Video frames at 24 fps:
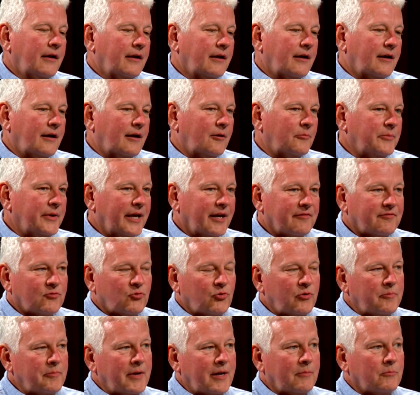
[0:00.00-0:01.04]
You have to
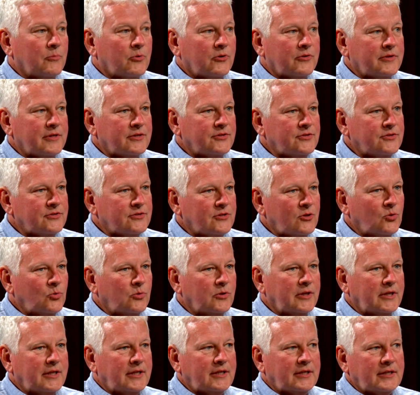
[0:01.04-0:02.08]
remember this is
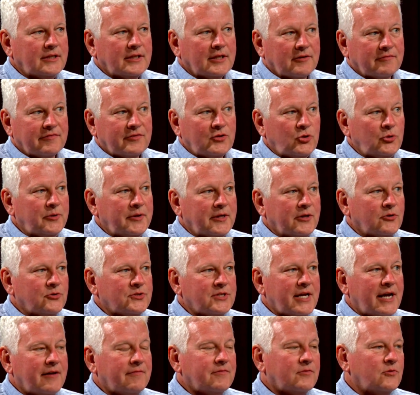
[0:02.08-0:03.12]
only a few years
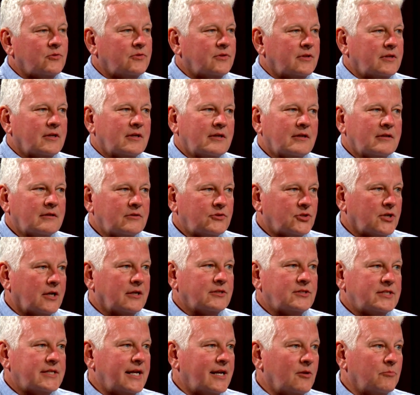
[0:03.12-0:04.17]
after the
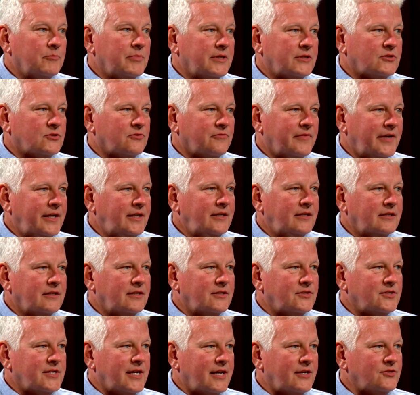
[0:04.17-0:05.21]
Johnstown, Pennsylvania
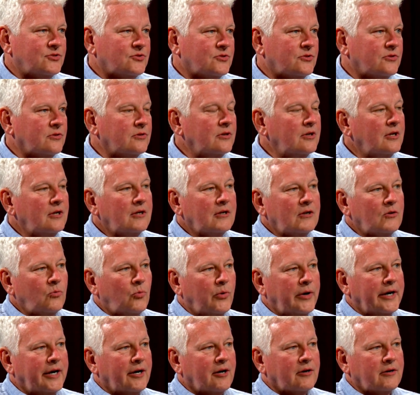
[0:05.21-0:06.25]
disaster,
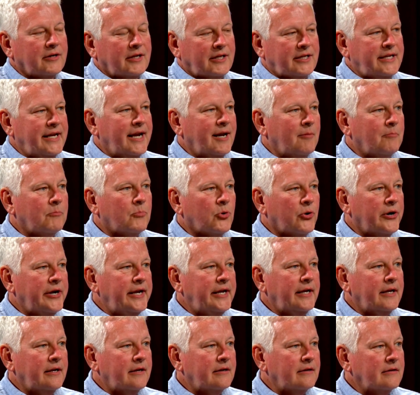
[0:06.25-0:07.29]
where a dam
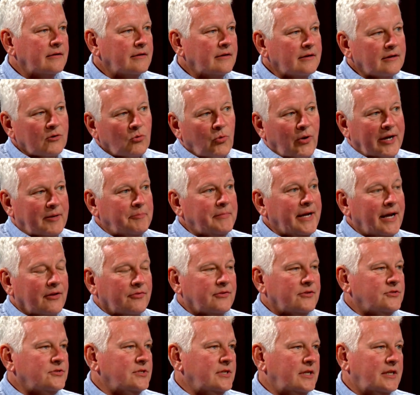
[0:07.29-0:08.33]
break wiped out
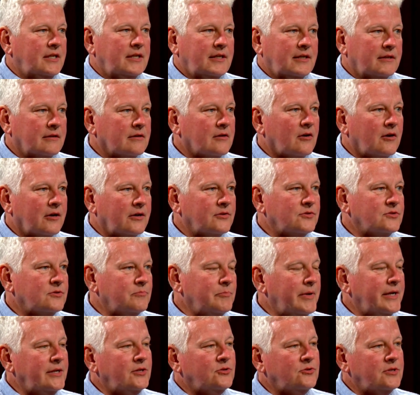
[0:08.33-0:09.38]
the city and caused
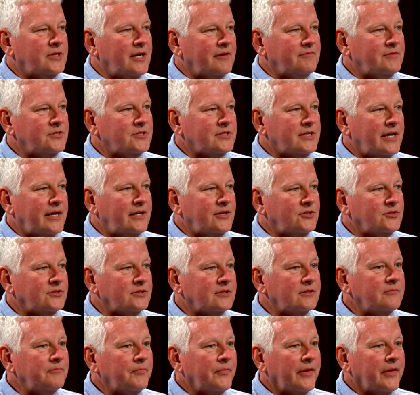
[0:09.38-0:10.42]
major
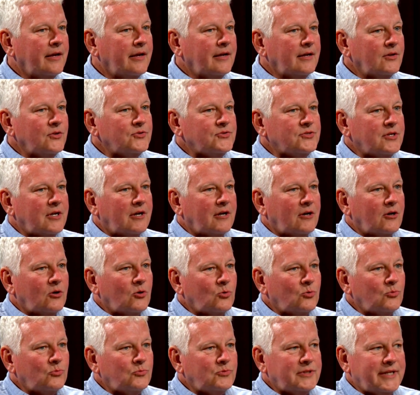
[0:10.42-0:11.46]
devastation.
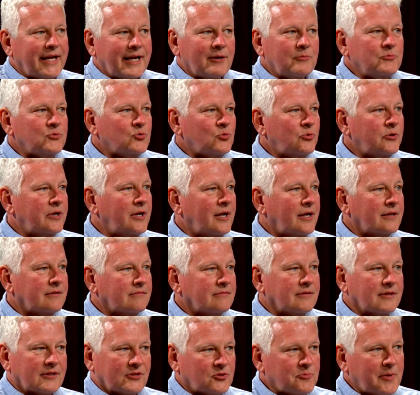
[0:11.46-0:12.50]
So dams were not,
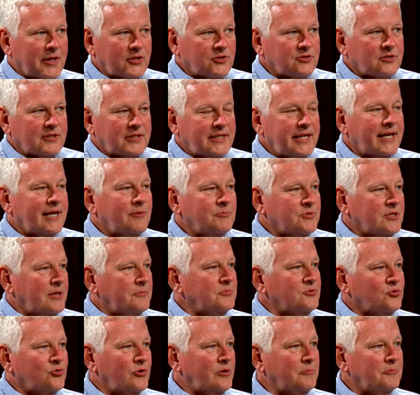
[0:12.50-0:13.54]
especially dams
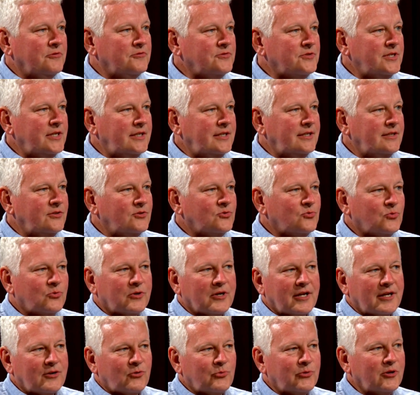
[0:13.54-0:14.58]
upstream of cities, were
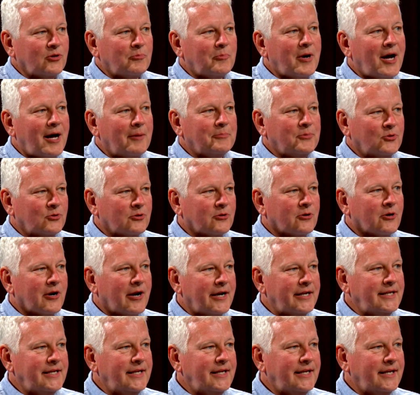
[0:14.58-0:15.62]
not a real popular
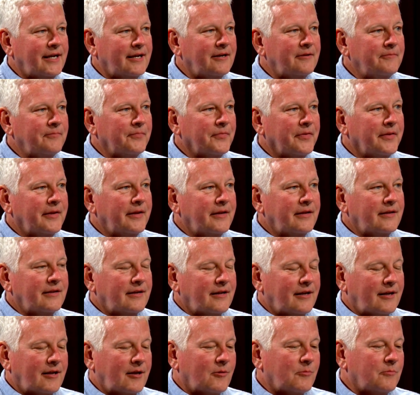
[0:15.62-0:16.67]
idea.
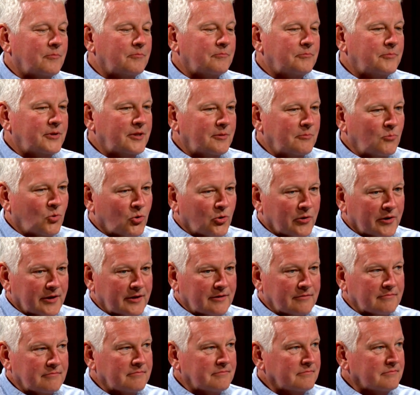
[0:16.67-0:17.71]
But
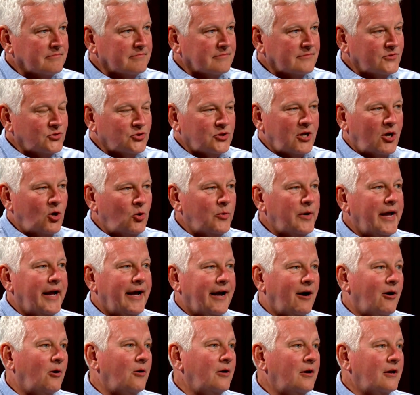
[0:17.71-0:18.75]
Morgan showed
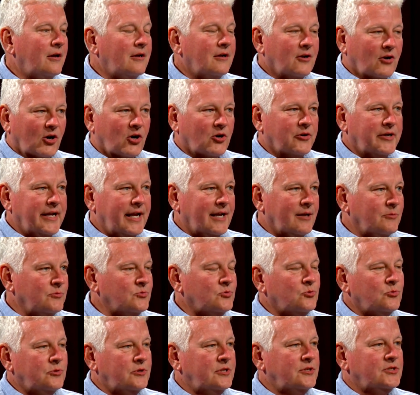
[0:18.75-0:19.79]
how our dams
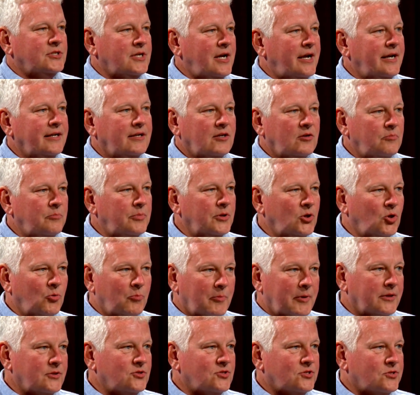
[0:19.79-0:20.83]
were designed and built
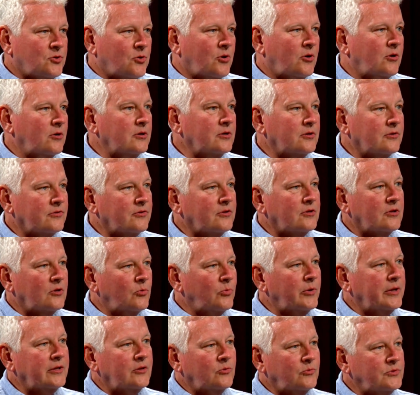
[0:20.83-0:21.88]
much stronger than the
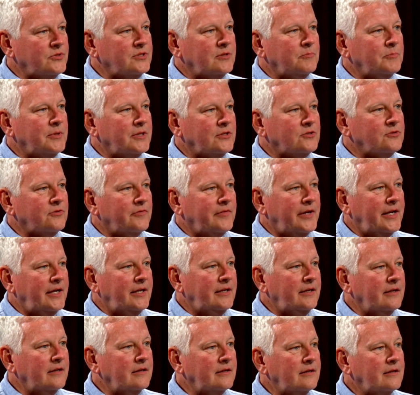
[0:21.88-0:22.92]
one that was in
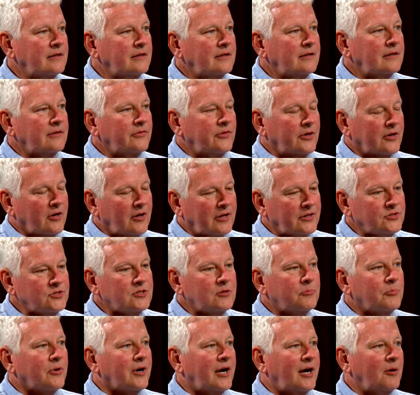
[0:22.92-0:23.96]
Pennsylvania that caused a
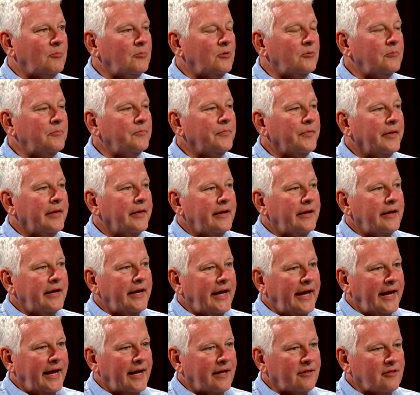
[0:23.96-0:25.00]
problem,
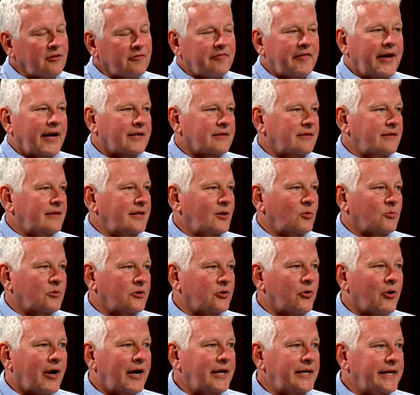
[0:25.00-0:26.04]
and the fact that they were
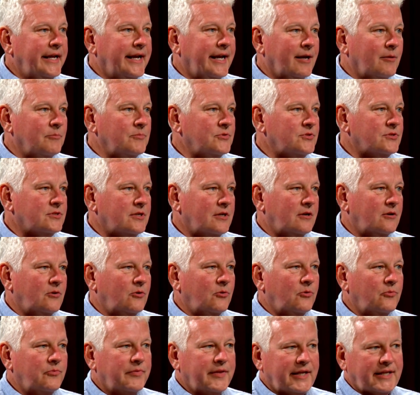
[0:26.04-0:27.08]
dry dams,
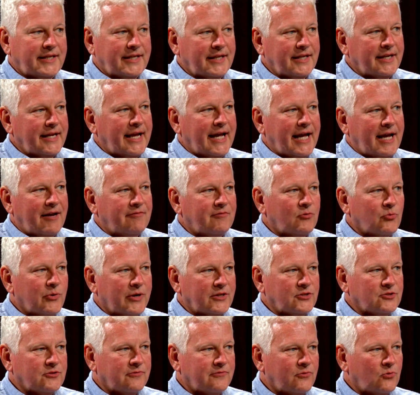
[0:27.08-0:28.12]
so they didn't have a
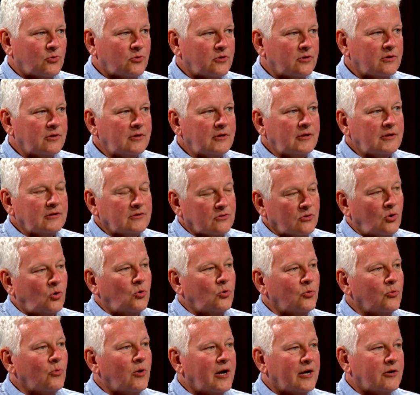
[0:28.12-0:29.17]
reservoir to
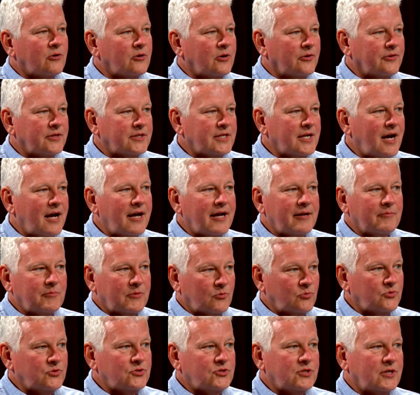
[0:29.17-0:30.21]
hold water all the time. It
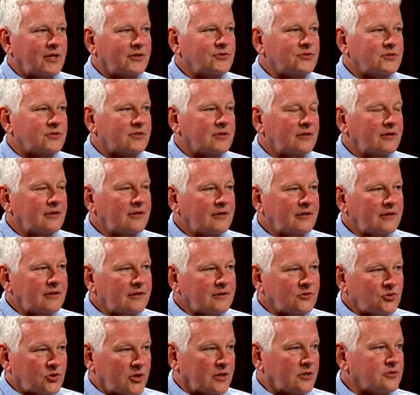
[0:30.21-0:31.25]
was just
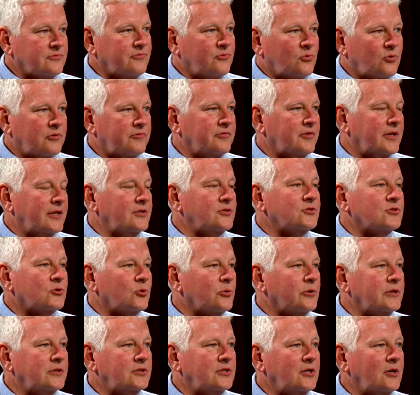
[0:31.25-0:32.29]
for flood
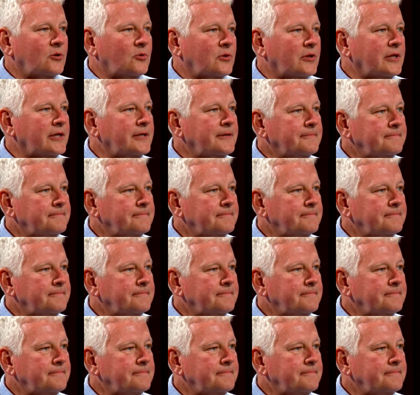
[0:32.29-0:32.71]
storage only.